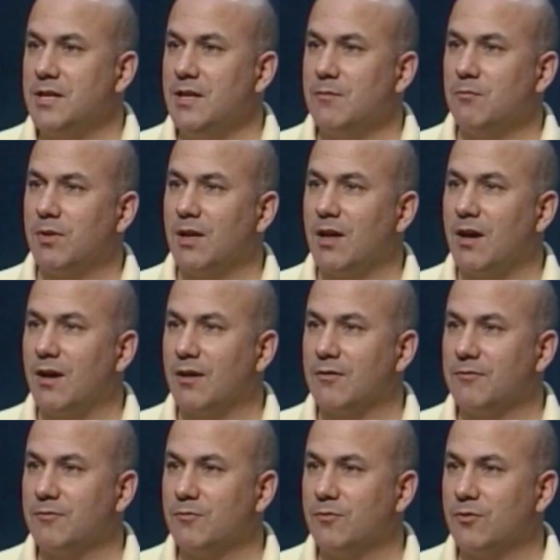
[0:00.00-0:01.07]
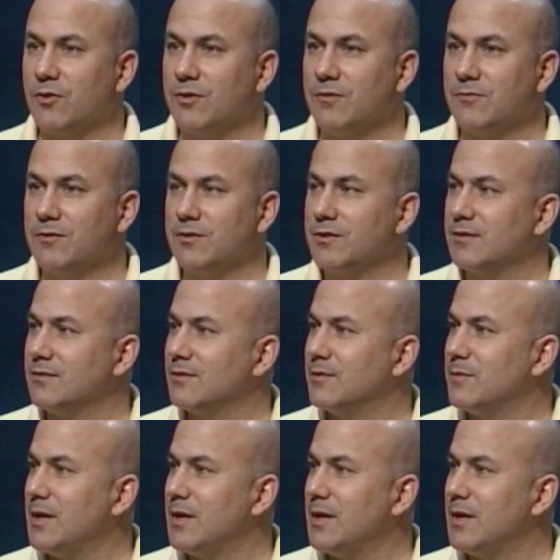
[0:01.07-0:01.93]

team blog to